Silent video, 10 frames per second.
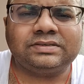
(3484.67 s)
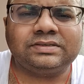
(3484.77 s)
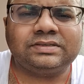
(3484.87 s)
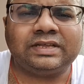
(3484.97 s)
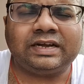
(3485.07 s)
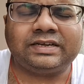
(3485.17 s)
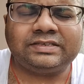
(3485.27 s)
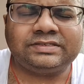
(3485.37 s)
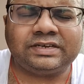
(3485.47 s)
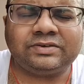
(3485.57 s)
then at least
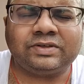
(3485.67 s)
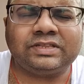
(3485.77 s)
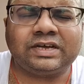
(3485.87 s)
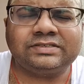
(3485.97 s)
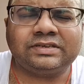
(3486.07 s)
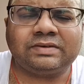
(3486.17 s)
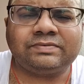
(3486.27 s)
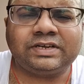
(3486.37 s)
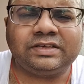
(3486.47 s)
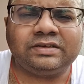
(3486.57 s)
sit on the asan after
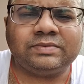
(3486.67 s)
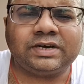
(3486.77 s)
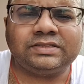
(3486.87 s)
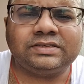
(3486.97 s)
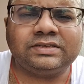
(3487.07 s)
taking bath.